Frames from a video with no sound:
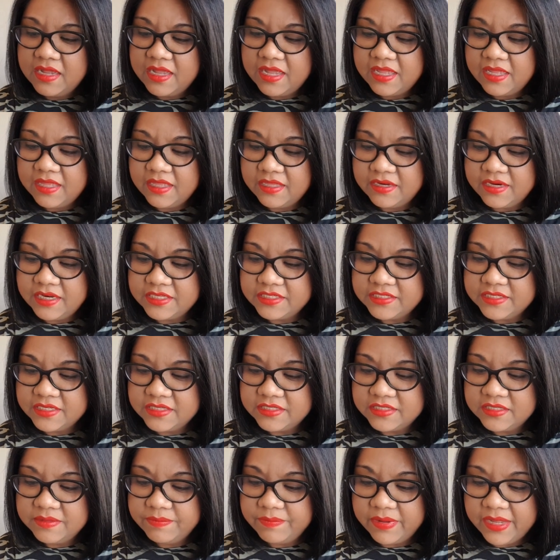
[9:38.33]
And it
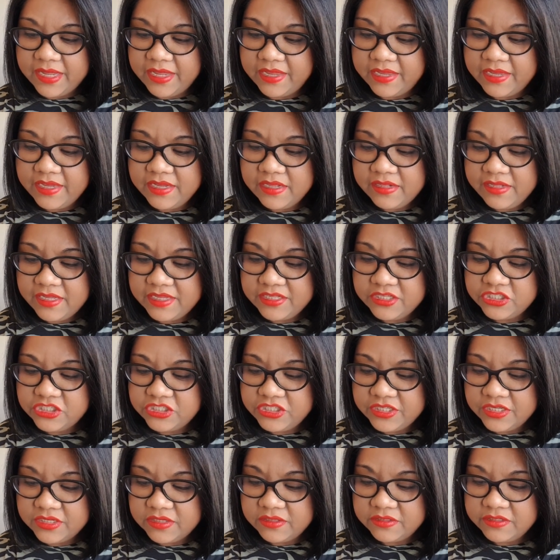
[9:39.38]
says, by Kilian
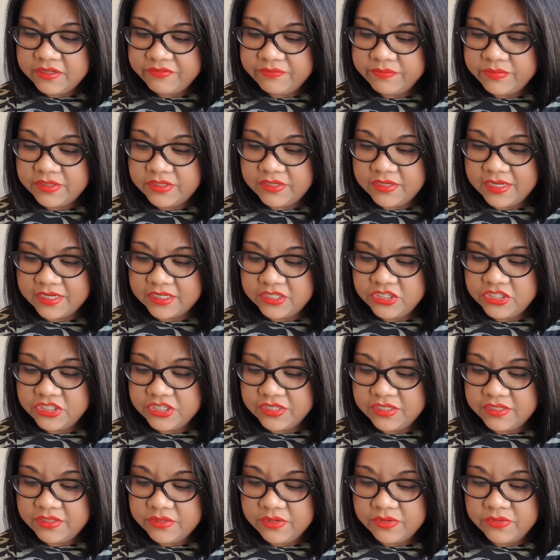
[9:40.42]
Shield of
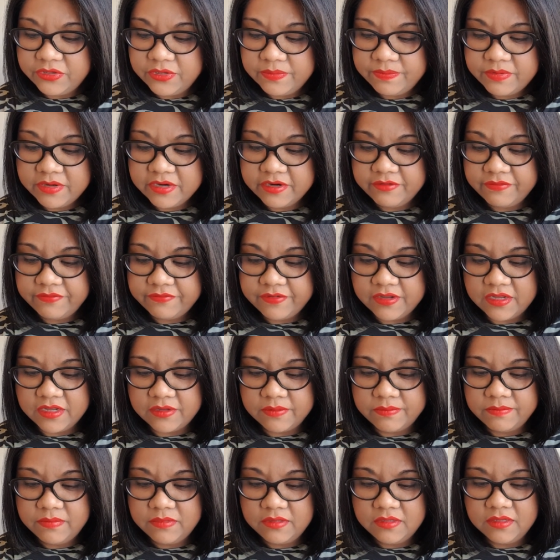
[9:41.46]
Protection, Eau de
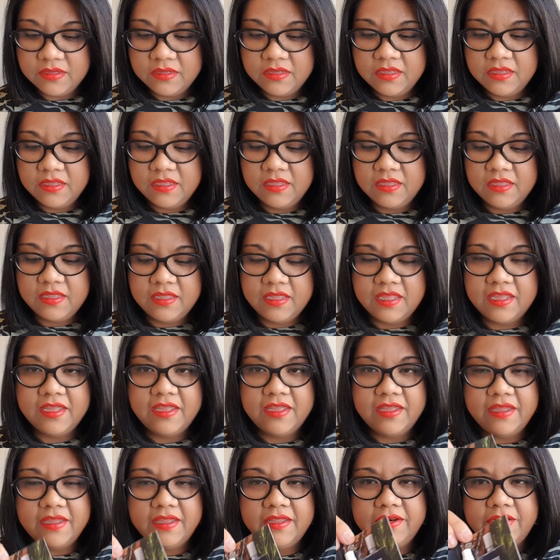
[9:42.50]
Parfum.
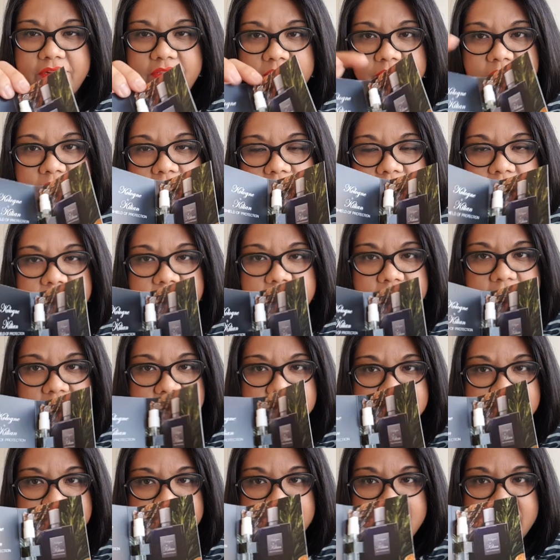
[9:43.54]
And the bottle
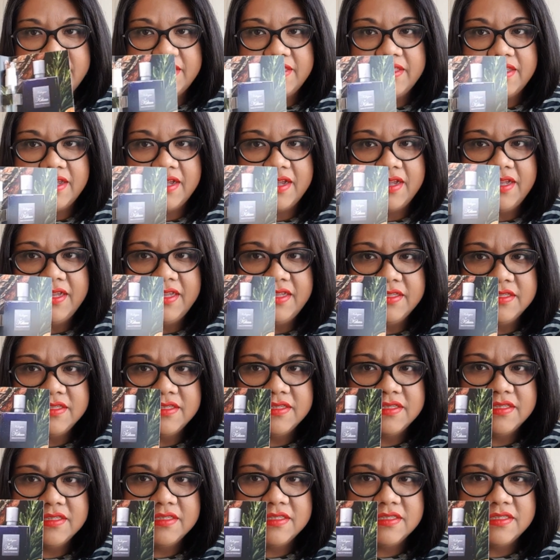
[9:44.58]
looks like
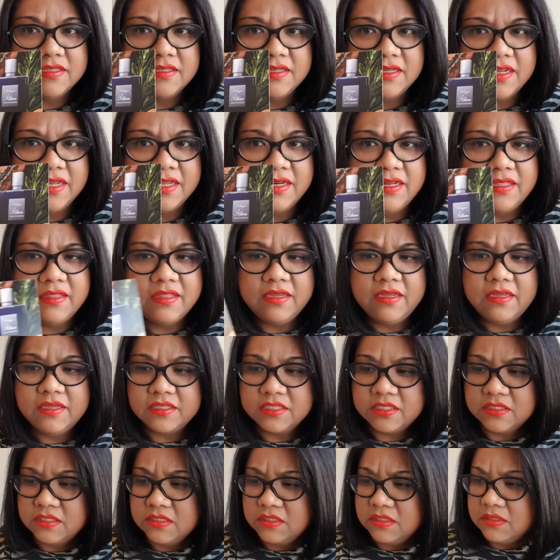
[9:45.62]
that. I kind of think
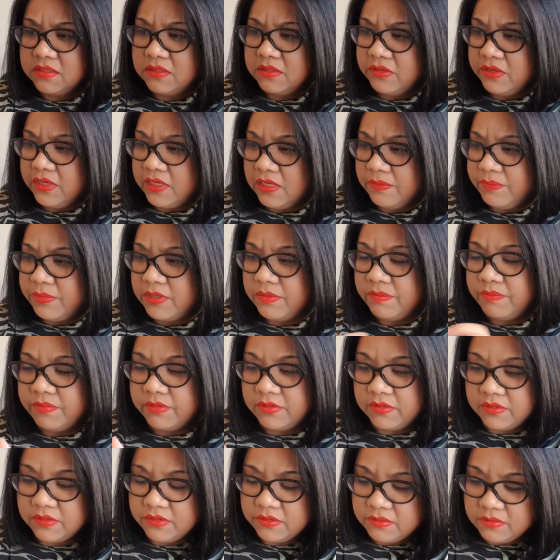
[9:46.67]
it's looking a bit
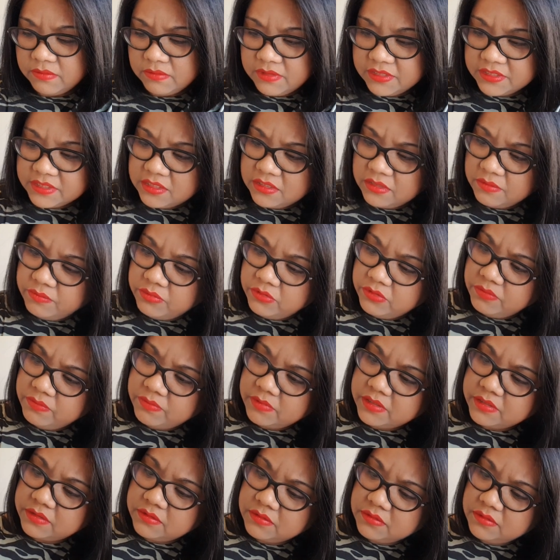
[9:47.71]
blue. Is that a blue
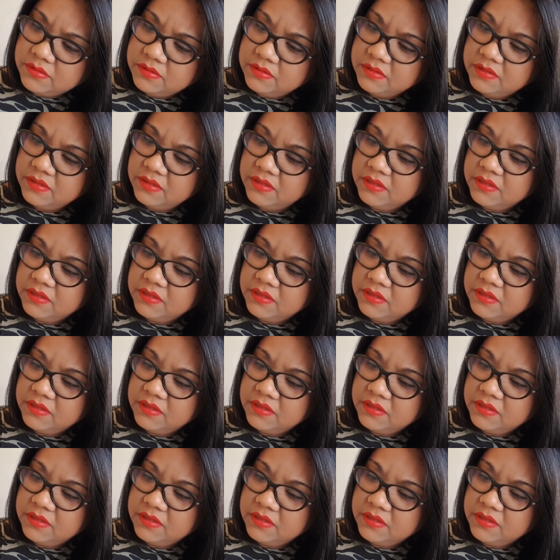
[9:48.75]
bottle?